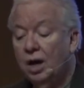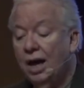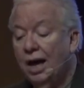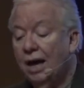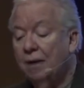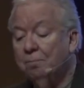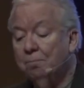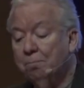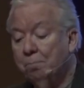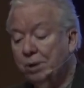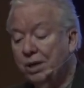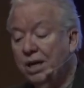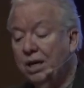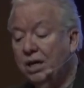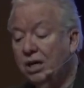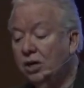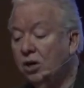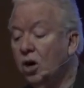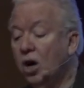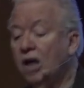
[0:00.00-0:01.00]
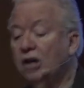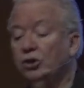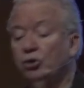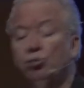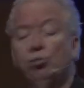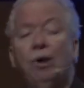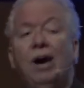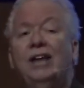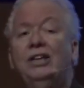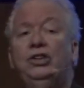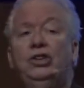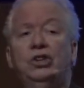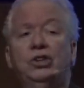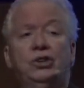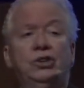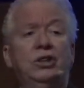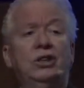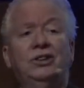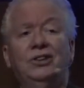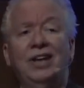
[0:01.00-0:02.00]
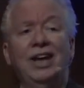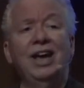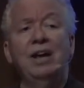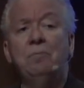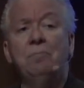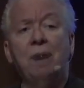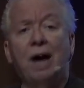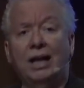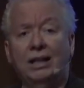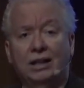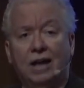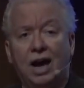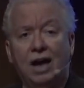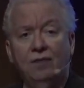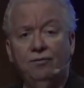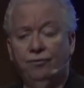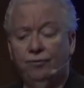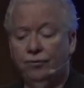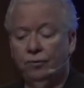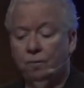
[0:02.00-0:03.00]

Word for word: and B, God's righteousness in my life.